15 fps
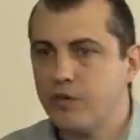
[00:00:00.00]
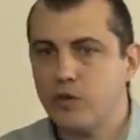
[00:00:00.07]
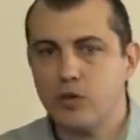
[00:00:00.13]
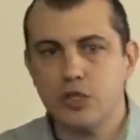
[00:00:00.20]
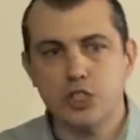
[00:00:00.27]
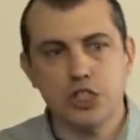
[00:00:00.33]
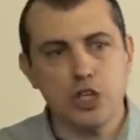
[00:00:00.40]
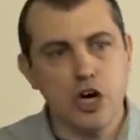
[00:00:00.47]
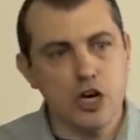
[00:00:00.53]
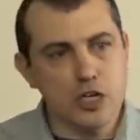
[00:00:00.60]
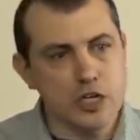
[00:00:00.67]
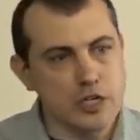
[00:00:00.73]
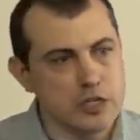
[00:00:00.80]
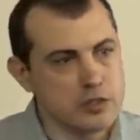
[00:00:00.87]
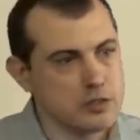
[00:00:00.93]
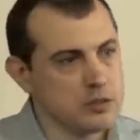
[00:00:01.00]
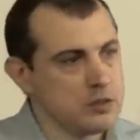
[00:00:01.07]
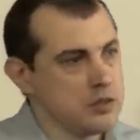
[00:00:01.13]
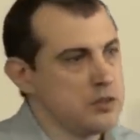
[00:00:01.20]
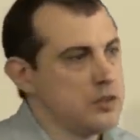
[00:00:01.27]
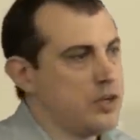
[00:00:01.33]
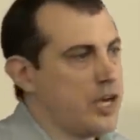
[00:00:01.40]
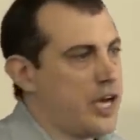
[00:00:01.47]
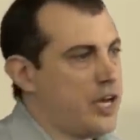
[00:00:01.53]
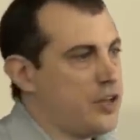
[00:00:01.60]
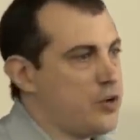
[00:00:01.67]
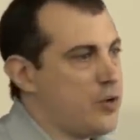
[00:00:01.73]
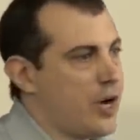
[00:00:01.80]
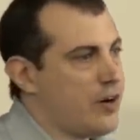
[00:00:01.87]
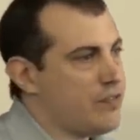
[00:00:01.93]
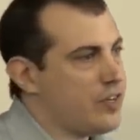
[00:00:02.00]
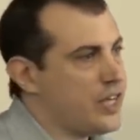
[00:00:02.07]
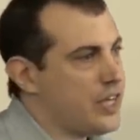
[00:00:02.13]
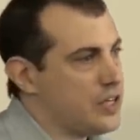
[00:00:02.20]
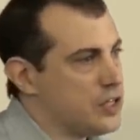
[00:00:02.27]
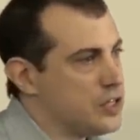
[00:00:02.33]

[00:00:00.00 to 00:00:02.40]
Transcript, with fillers: If you're a shark and you have